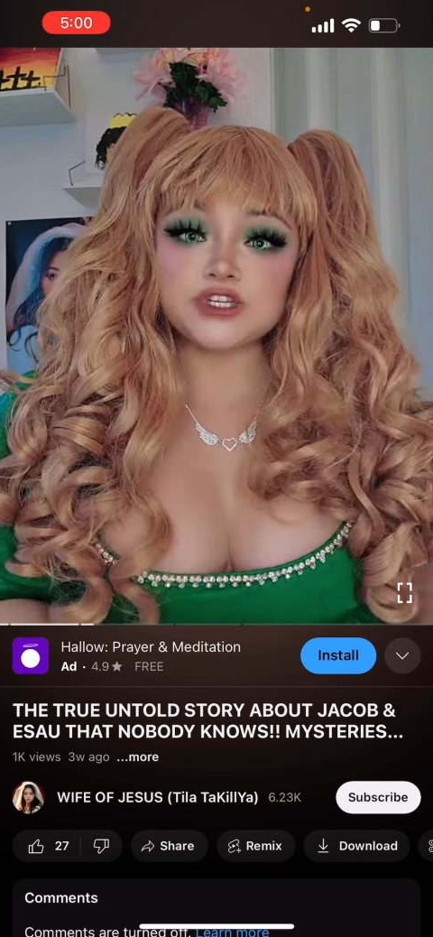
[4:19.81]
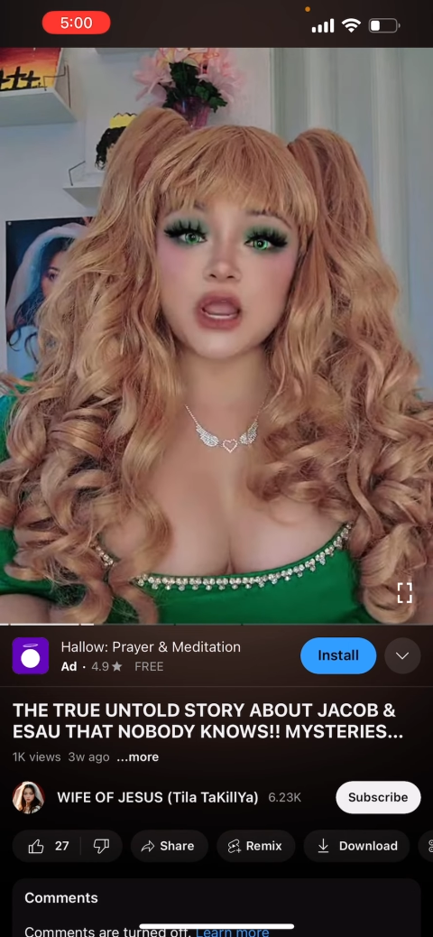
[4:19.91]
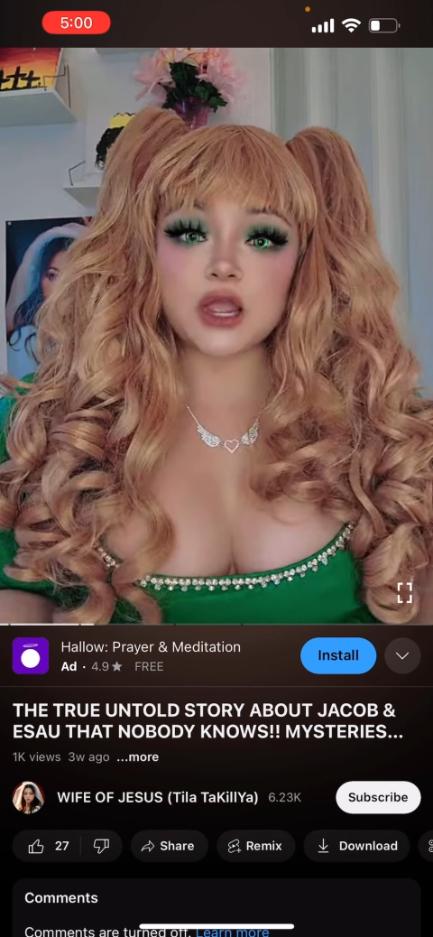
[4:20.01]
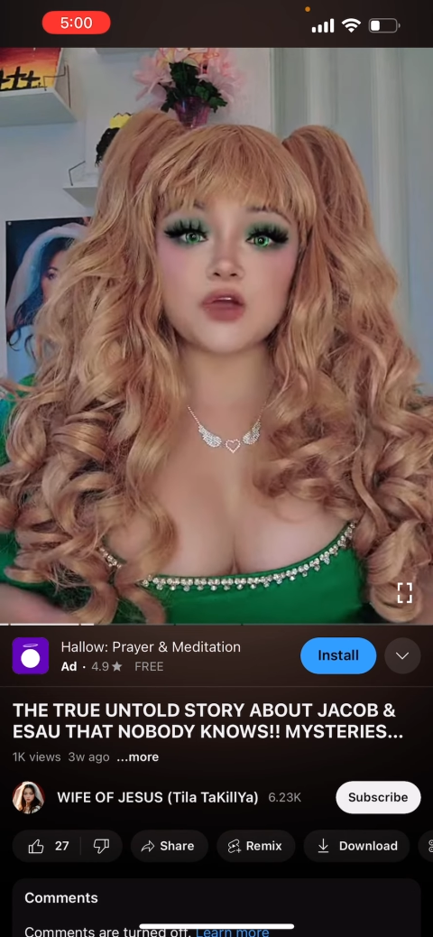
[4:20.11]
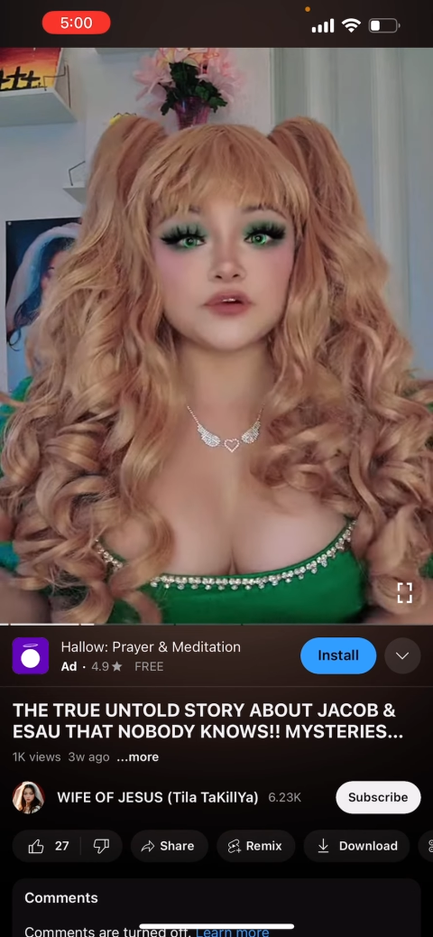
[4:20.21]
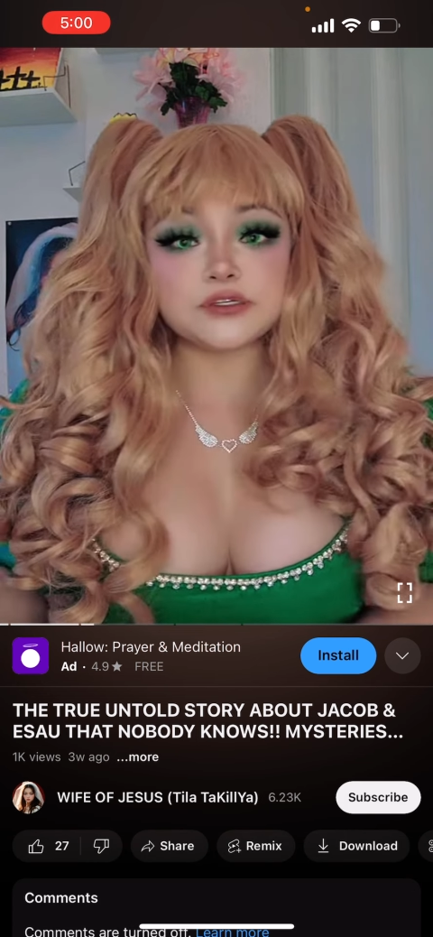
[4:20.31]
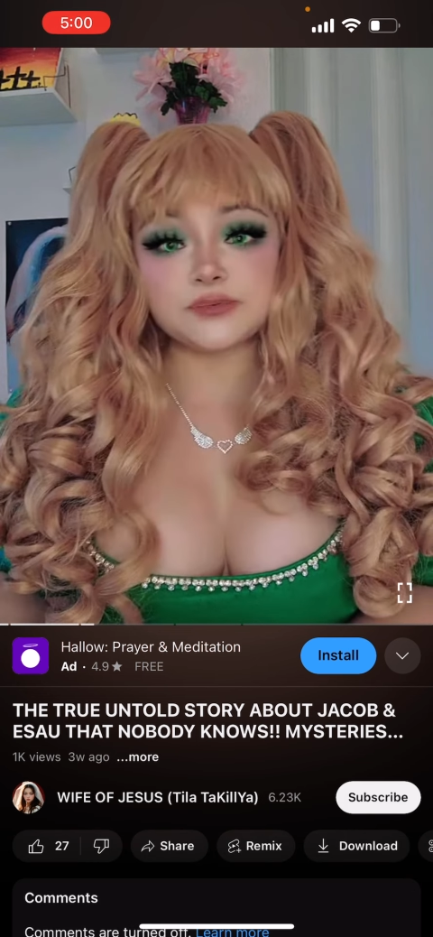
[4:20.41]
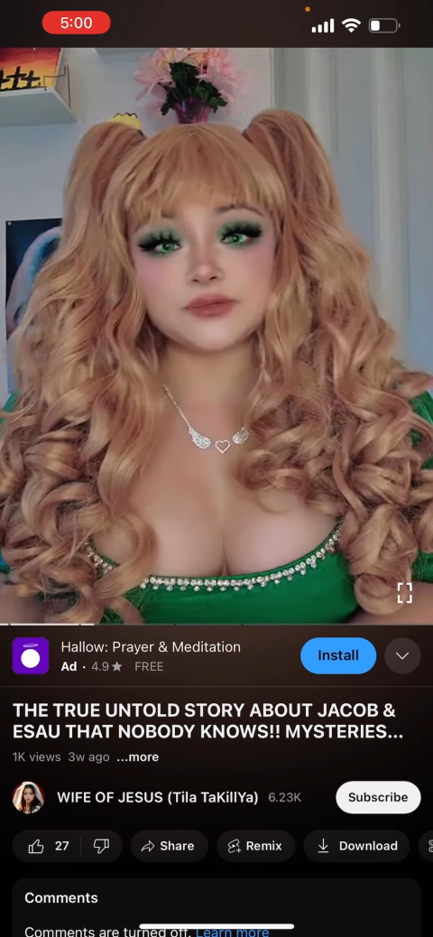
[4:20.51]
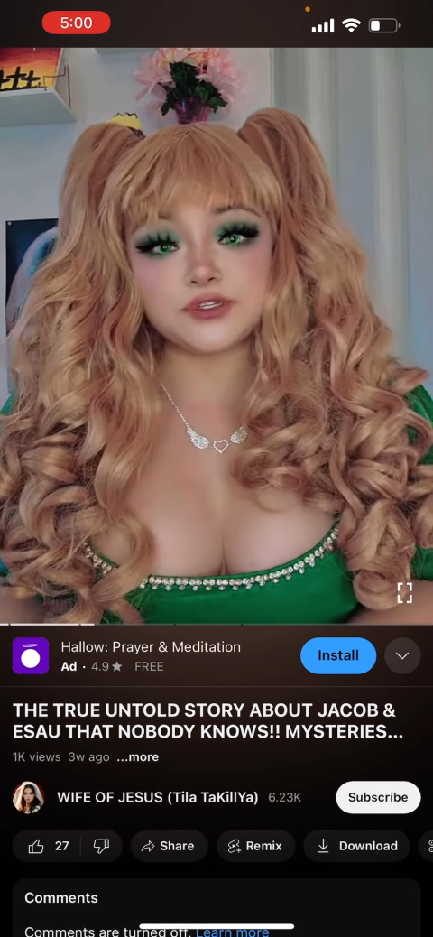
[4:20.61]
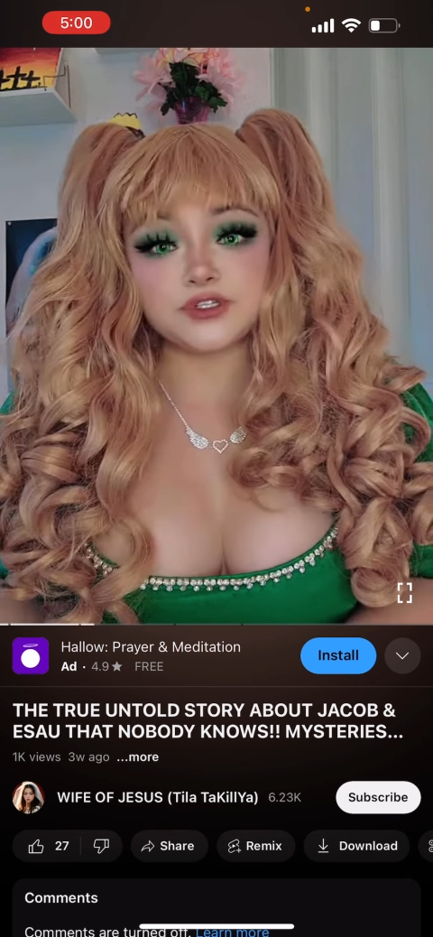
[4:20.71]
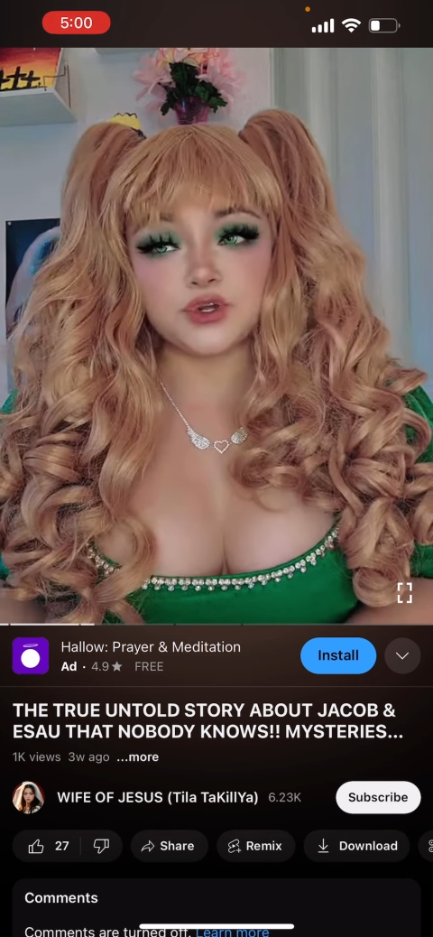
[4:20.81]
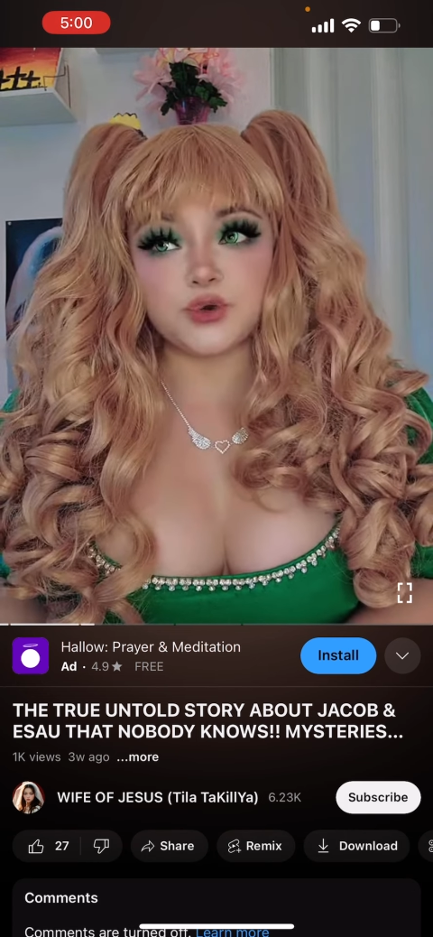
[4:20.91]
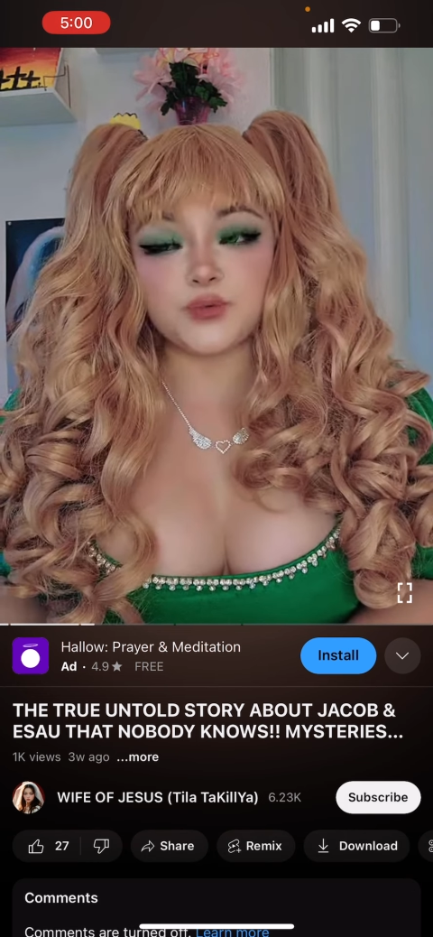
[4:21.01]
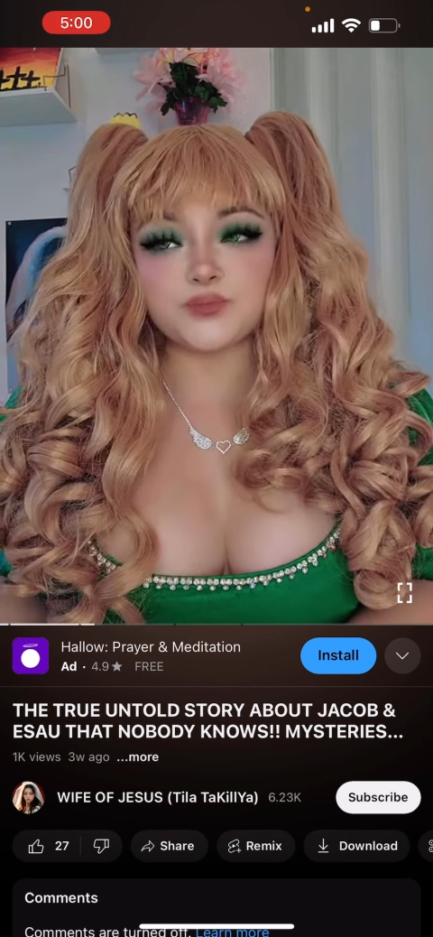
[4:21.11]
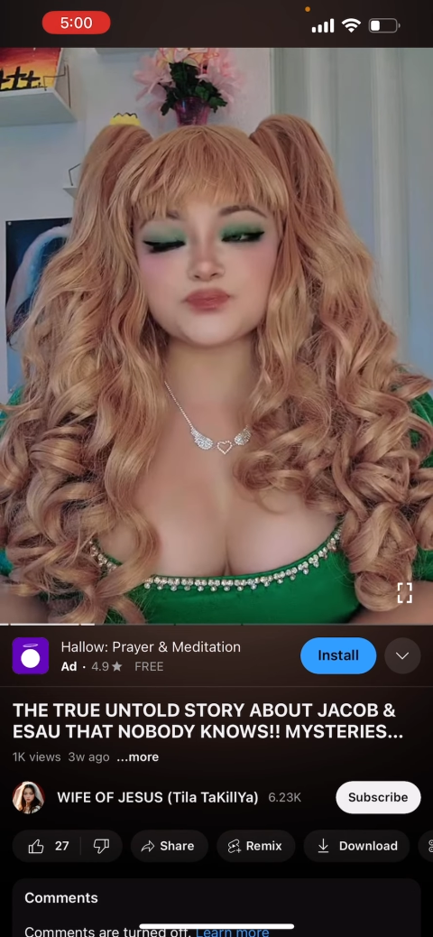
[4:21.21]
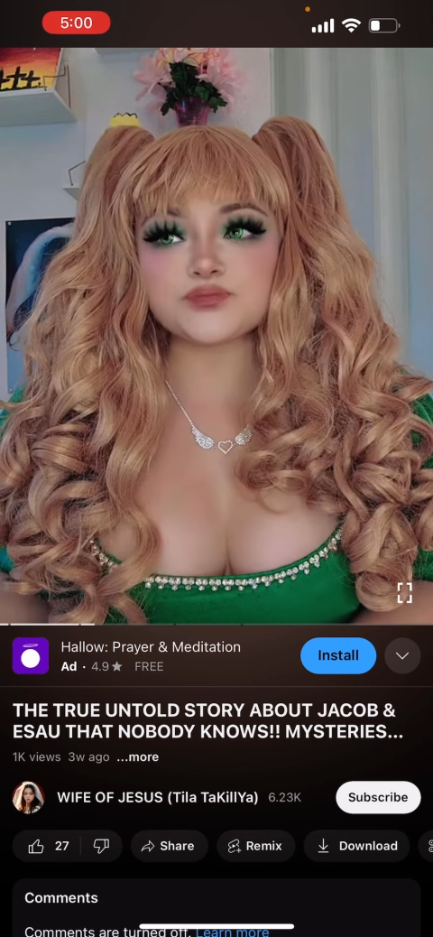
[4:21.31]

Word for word: Jacob for some stew.